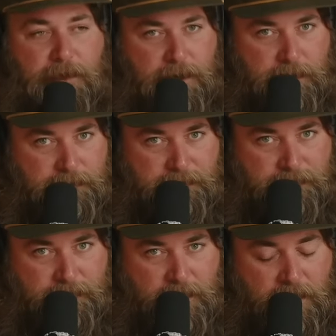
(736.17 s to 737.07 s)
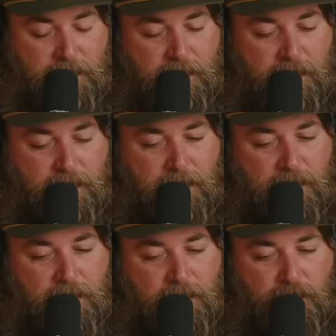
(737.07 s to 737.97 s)
ago
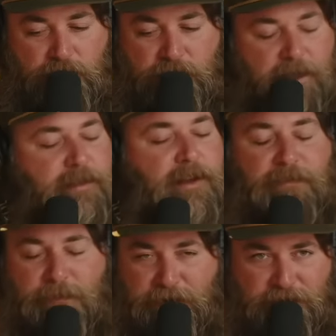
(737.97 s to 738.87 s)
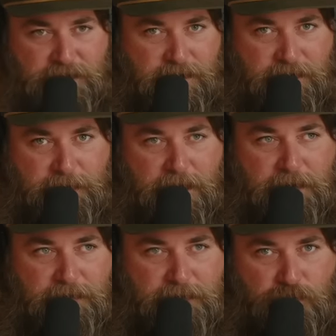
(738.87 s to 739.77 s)
there's tons of information in there
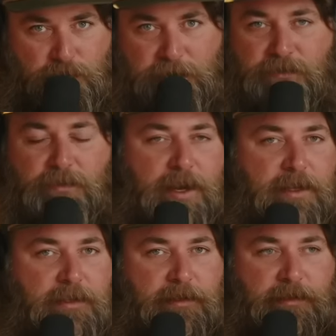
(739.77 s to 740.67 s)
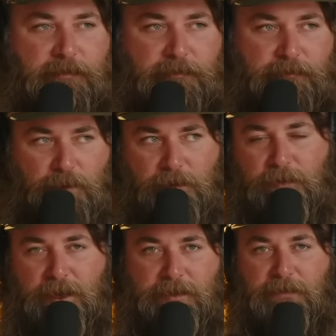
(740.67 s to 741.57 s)
about twist rates bullet
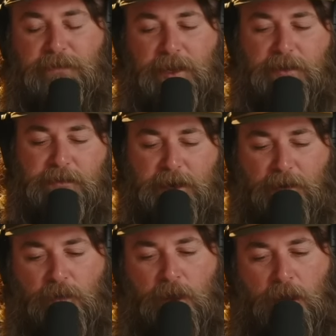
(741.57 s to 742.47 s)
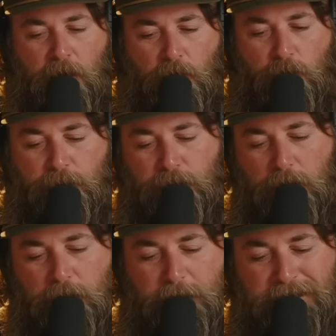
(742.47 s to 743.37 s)
weights everything else now we'll
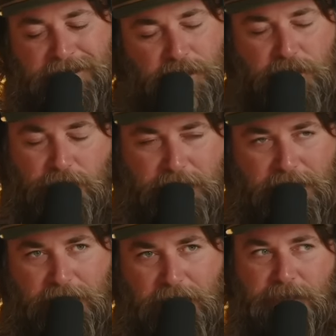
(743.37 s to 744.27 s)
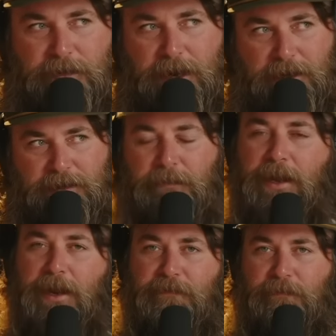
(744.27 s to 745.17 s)
probably be circling around and updating some of
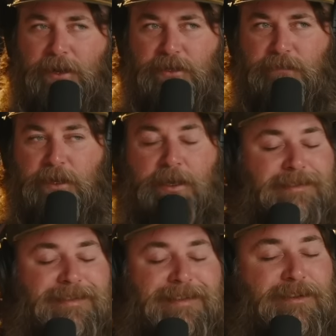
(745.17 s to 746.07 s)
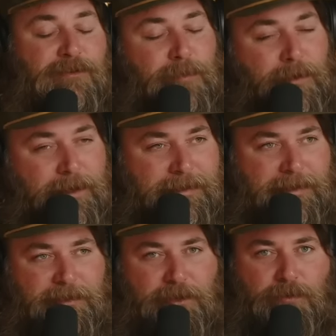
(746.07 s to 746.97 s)
that information because of these new bullets
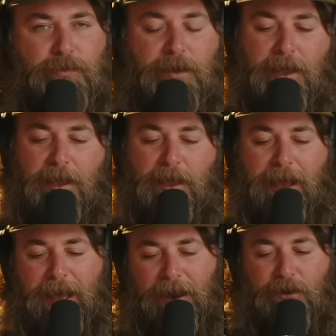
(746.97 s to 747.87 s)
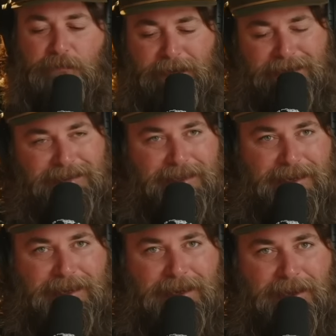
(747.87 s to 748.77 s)
these new higher
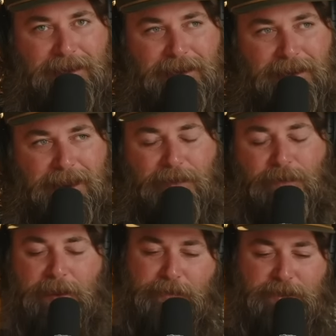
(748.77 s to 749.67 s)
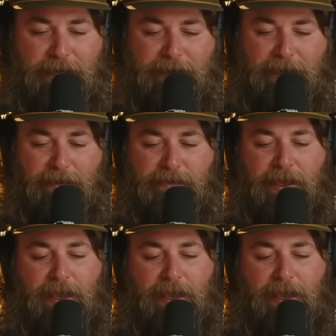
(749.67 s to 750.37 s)
bc lightweight projectiles.